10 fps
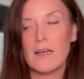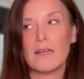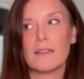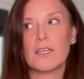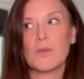
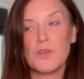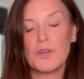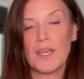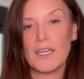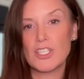the
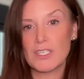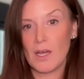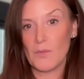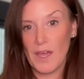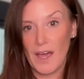communication
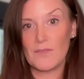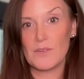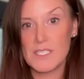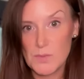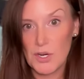that we have
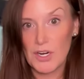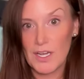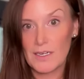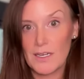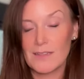with spirit,